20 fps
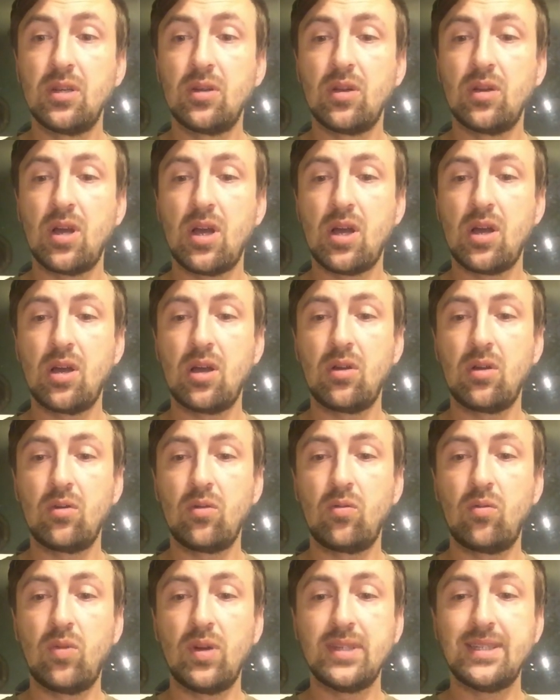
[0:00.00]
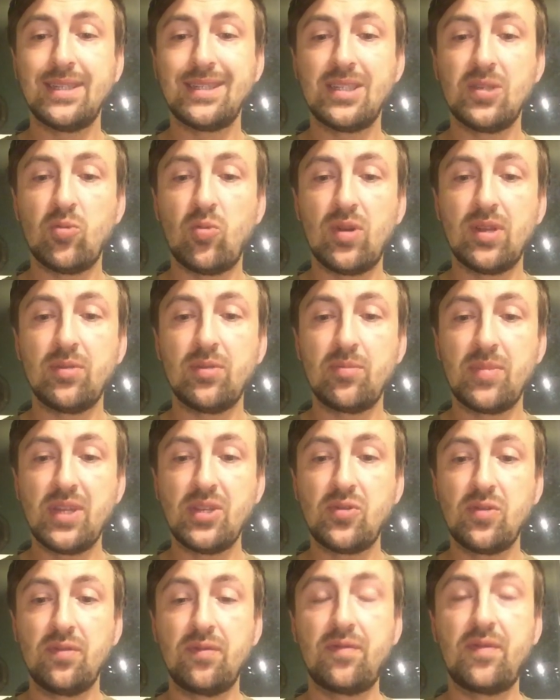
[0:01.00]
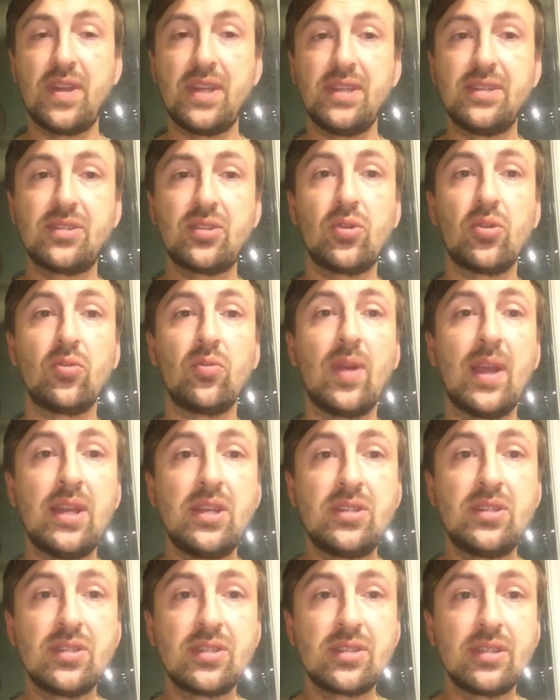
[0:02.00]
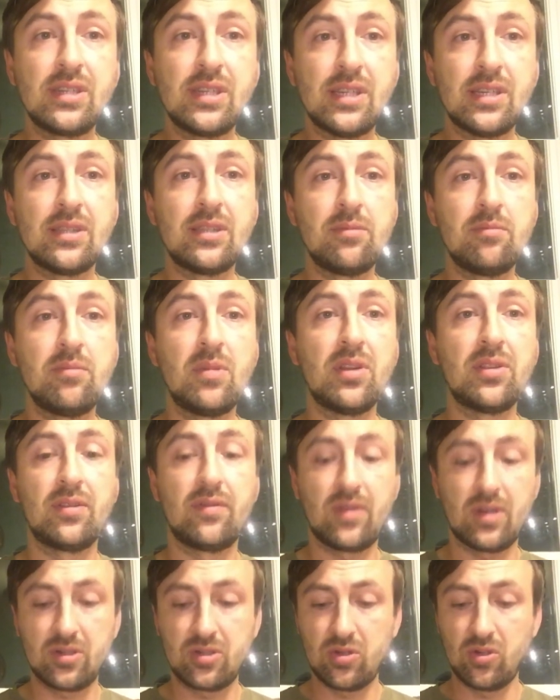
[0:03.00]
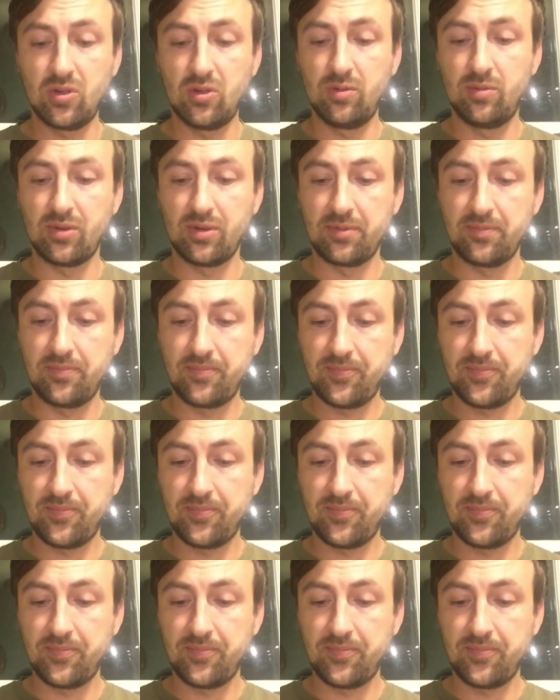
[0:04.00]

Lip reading: what does it want me to face courageously in the month of October?